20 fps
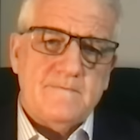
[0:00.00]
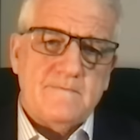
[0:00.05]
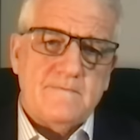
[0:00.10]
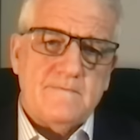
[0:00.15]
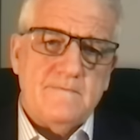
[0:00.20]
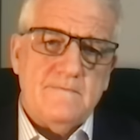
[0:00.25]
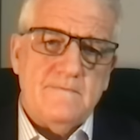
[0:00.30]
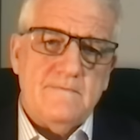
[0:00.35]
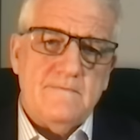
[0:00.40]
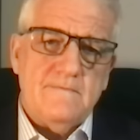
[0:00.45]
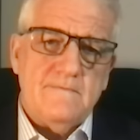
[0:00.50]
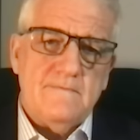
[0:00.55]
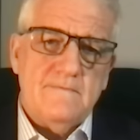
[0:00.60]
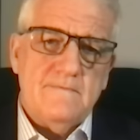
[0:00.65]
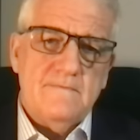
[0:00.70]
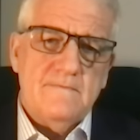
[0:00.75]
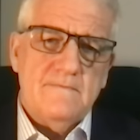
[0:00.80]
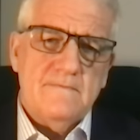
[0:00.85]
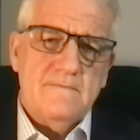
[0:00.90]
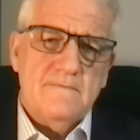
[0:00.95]

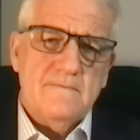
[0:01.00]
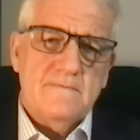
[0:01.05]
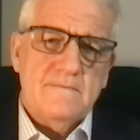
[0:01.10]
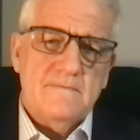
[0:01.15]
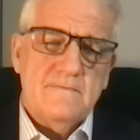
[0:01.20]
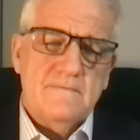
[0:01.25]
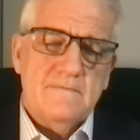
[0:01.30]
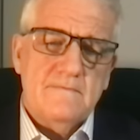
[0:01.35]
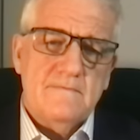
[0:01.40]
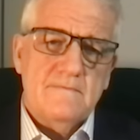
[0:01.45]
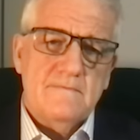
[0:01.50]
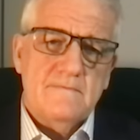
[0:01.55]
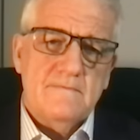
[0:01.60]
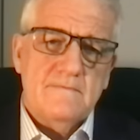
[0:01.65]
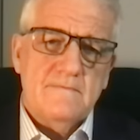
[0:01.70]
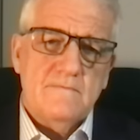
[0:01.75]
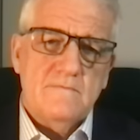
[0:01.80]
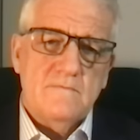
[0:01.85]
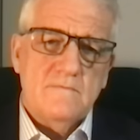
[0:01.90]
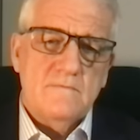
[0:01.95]

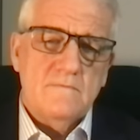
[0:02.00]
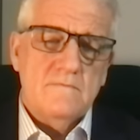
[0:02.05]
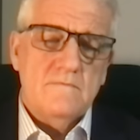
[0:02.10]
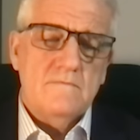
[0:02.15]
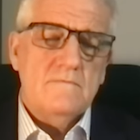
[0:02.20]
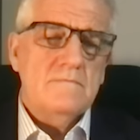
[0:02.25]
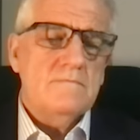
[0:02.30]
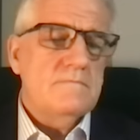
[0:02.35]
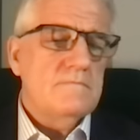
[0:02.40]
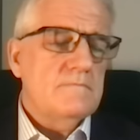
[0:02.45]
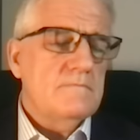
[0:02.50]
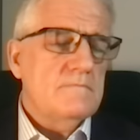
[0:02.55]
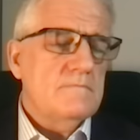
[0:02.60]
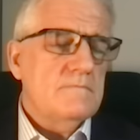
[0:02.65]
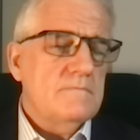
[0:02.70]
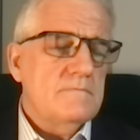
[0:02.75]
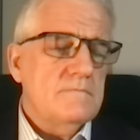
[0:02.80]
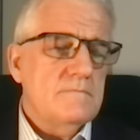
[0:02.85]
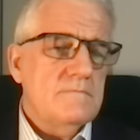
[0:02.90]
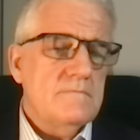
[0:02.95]

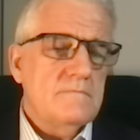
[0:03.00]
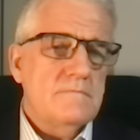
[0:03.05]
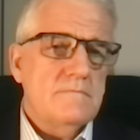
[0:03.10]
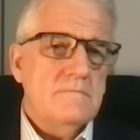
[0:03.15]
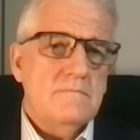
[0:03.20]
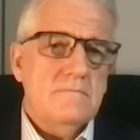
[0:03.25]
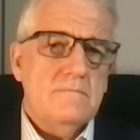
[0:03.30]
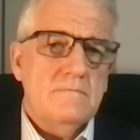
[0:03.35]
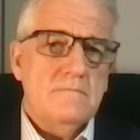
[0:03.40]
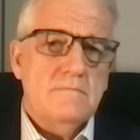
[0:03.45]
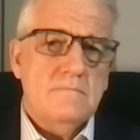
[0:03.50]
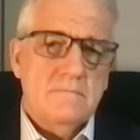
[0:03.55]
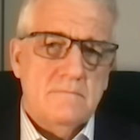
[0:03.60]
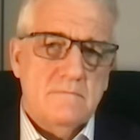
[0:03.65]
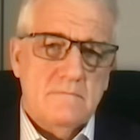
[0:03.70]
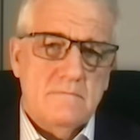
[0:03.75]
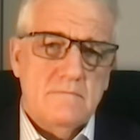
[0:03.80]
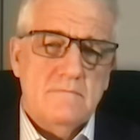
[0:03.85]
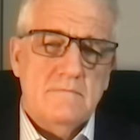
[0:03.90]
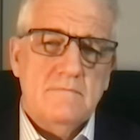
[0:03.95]

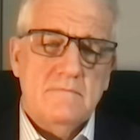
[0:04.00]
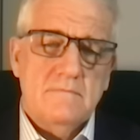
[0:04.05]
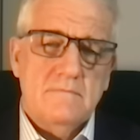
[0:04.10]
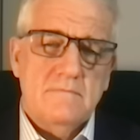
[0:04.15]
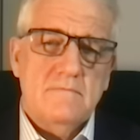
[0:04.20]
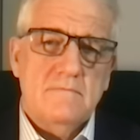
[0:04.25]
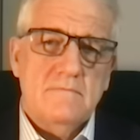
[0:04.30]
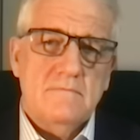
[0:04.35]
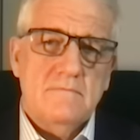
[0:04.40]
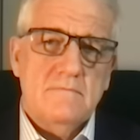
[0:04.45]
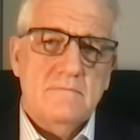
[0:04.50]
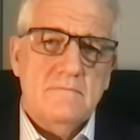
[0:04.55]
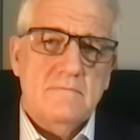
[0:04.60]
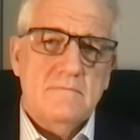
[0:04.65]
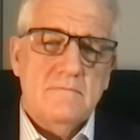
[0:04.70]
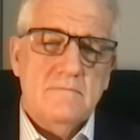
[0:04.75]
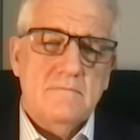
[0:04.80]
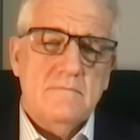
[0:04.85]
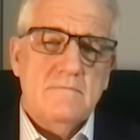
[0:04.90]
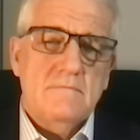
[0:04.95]

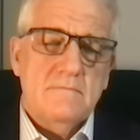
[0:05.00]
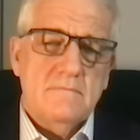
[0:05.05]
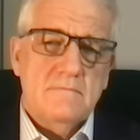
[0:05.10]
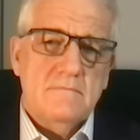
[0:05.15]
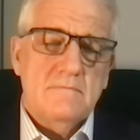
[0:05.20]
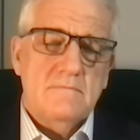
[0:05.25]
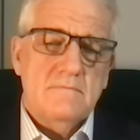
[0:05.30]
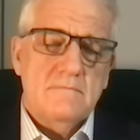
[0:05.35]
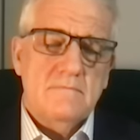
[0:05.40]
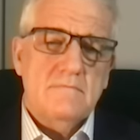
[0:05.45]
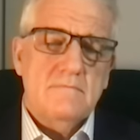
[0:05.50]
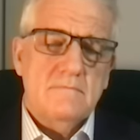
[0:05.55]
(silent)